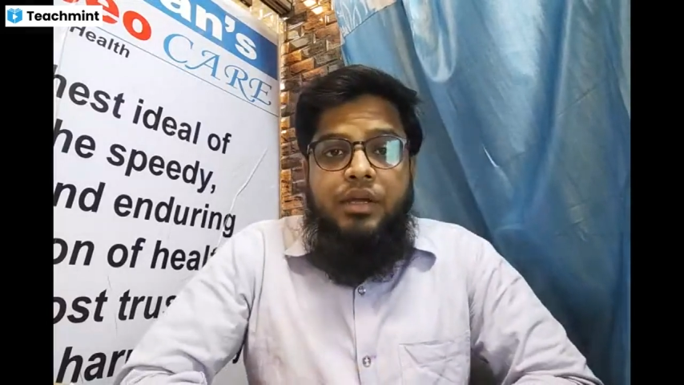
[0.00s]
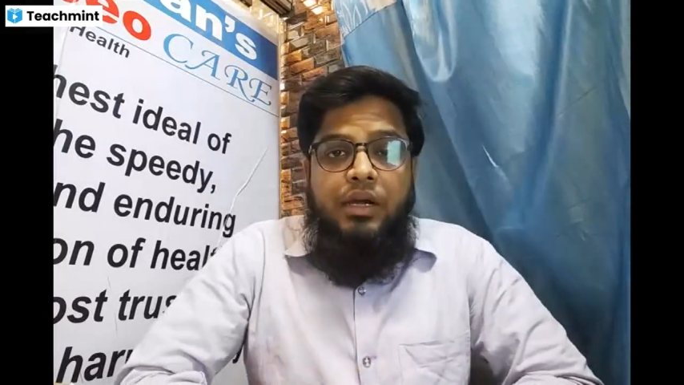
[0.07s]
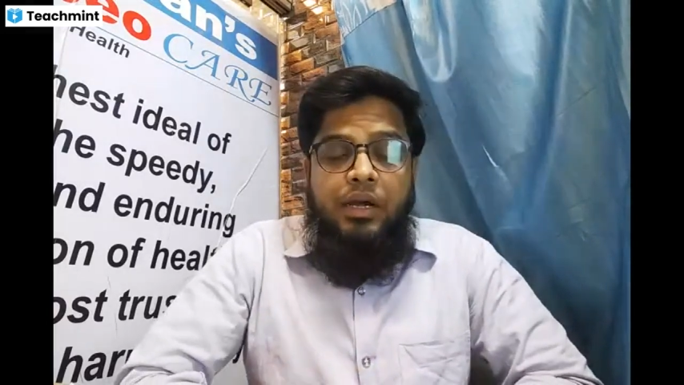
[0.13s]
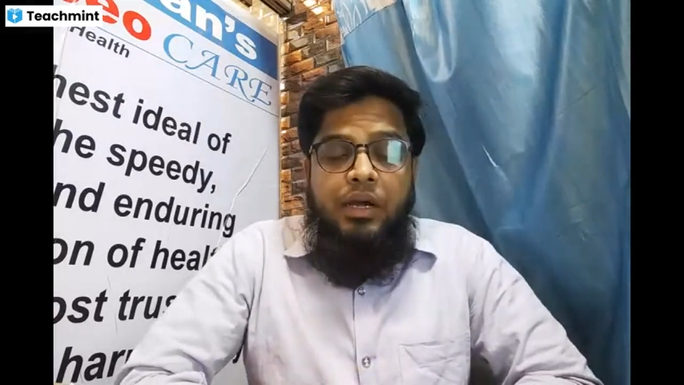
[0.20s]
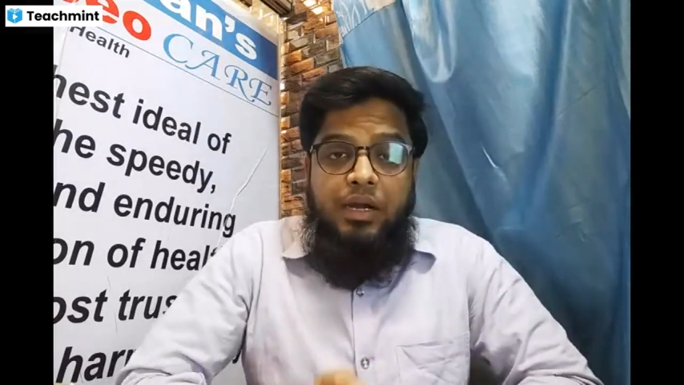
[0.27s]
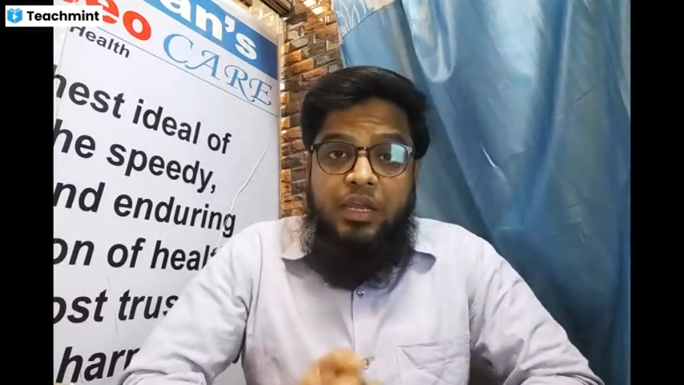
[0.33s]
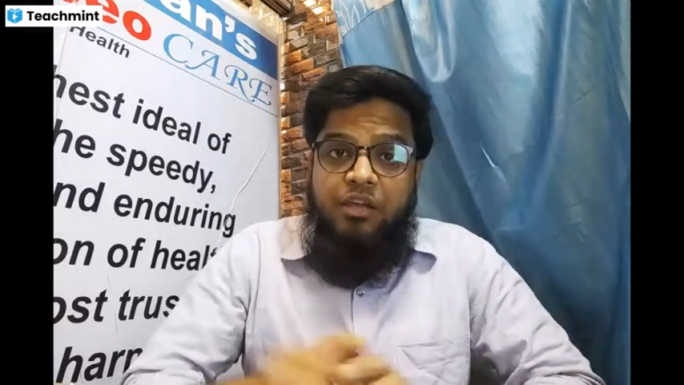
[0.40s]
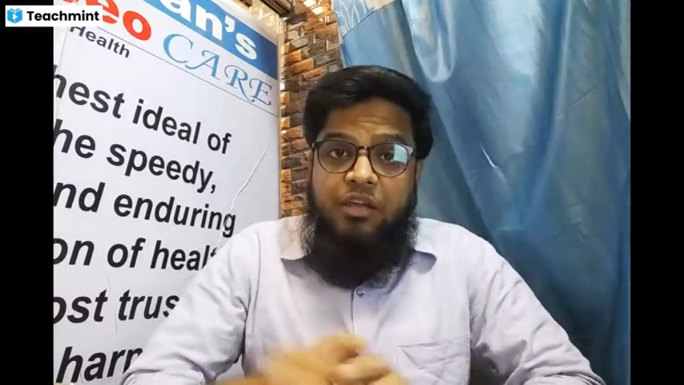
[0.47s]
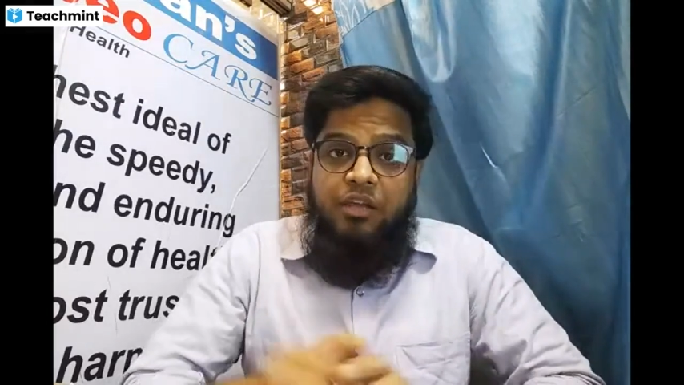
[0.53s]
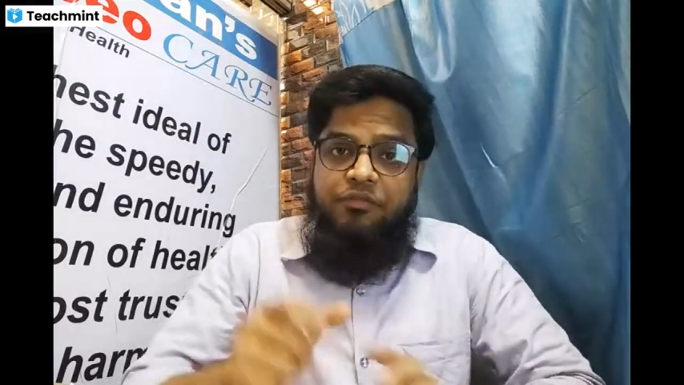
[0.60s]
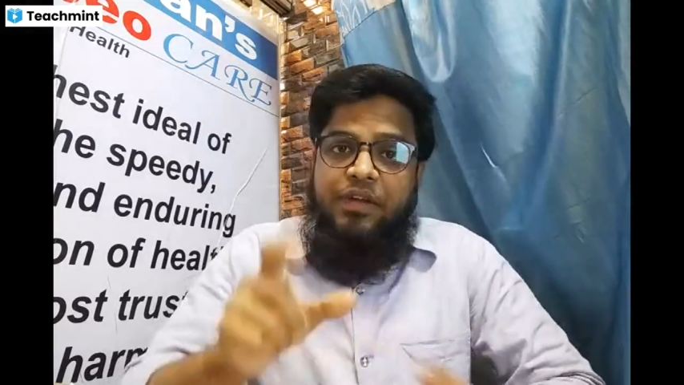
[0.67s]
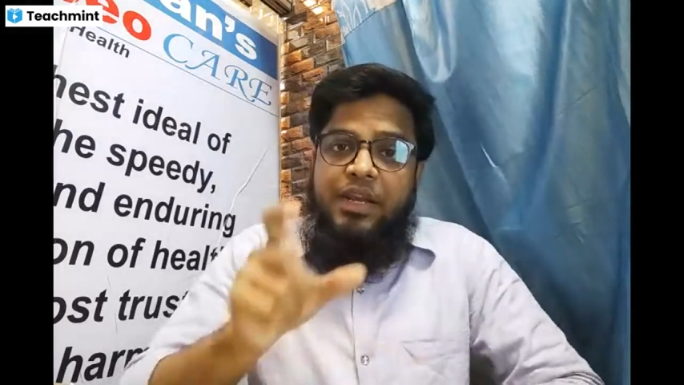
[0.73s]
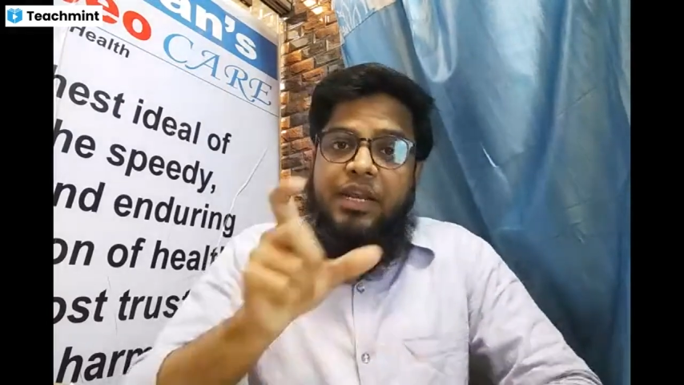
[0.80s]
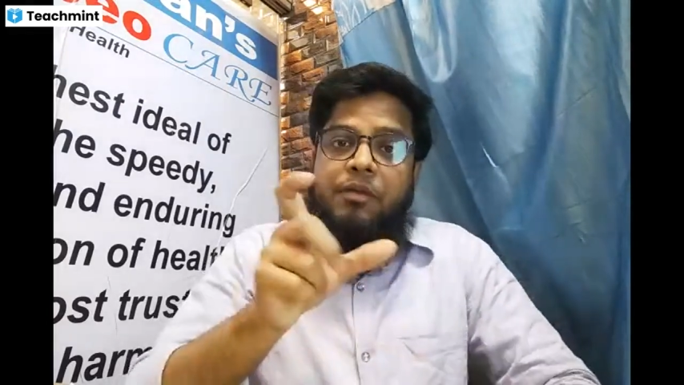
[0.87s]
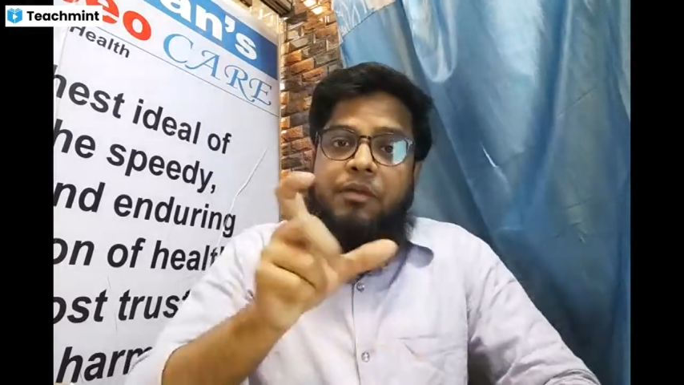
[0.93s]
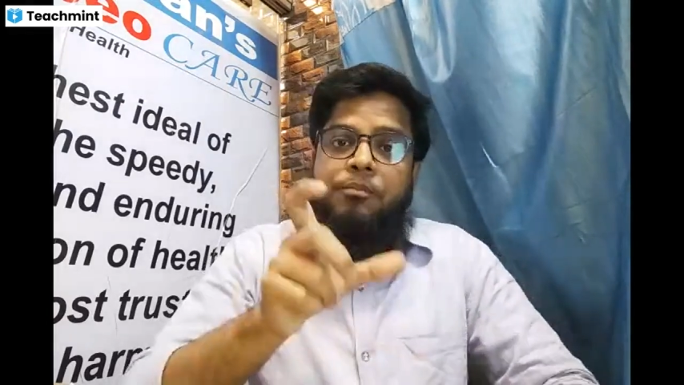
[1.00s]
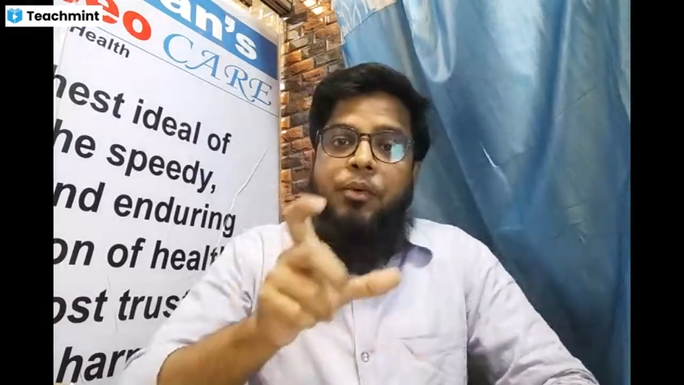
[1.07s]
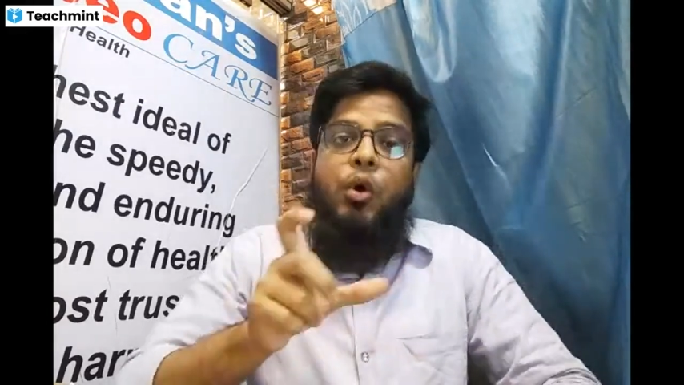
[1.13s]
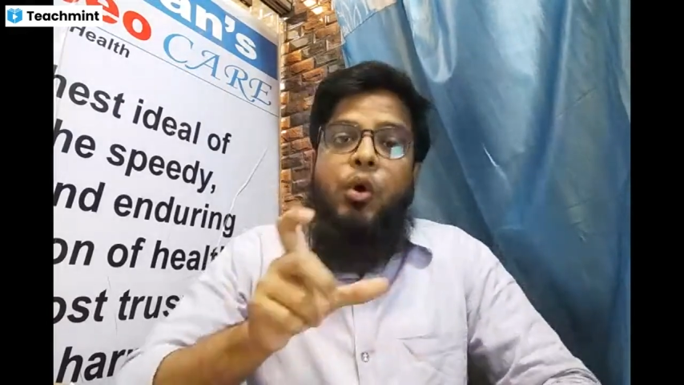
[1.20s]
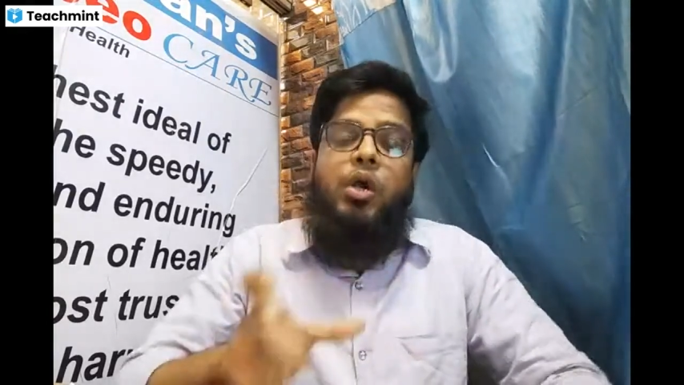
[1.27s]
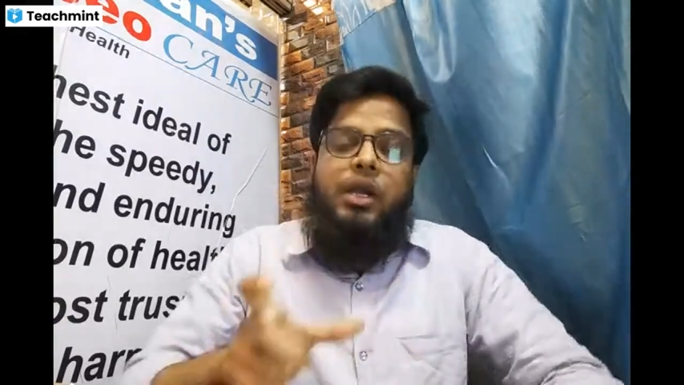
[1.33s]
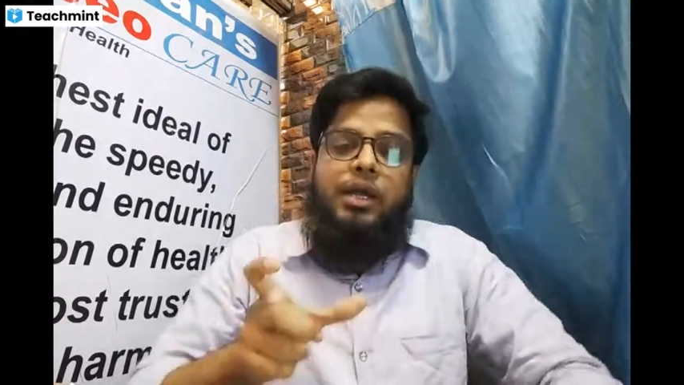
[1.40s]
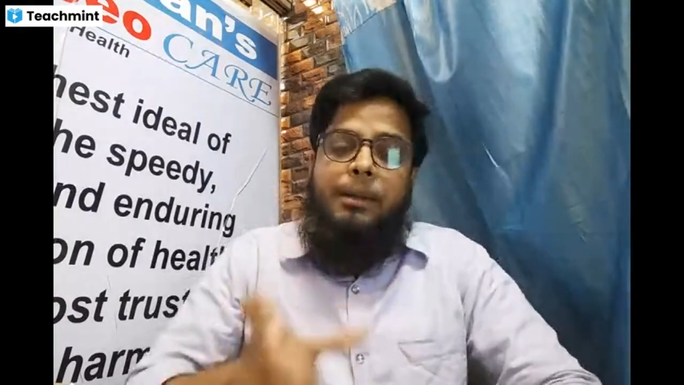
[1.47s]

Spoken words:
given in bold,